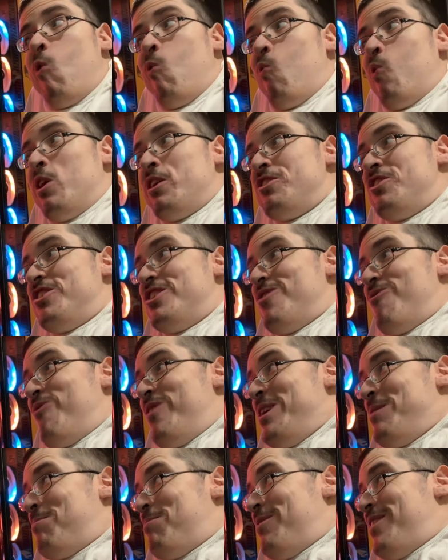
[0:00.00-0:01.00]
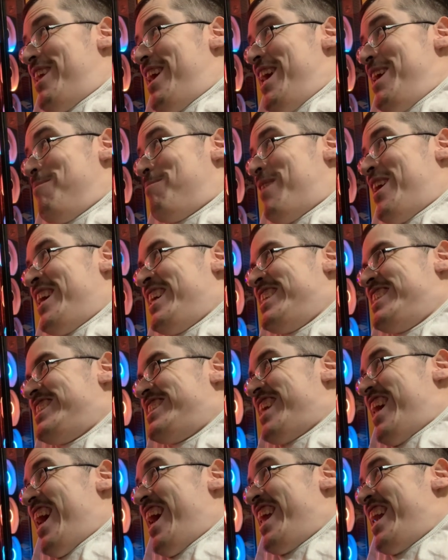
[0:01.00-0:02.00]
What should we play, my
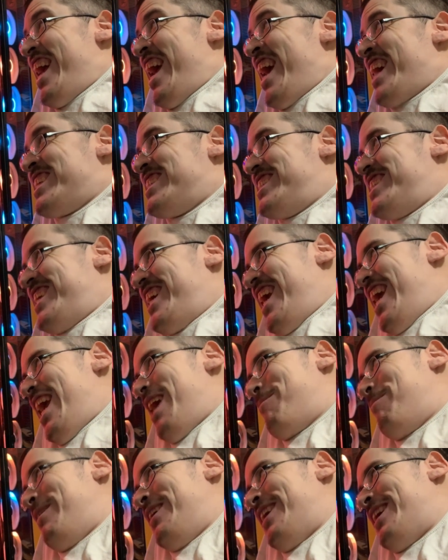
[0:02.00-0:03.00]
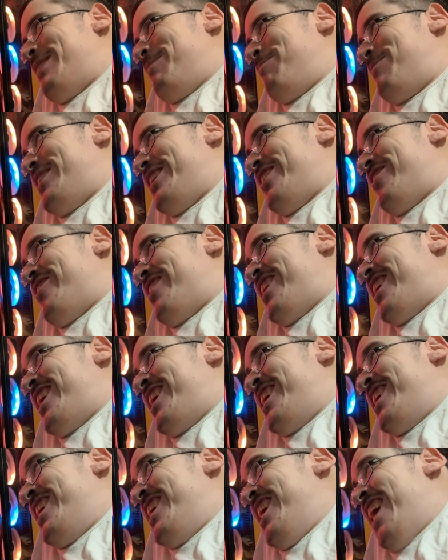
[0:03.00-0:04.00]
Xidax gaming
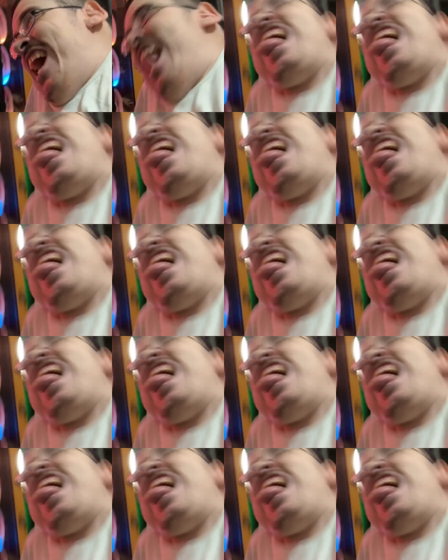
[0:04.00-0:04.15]
computer?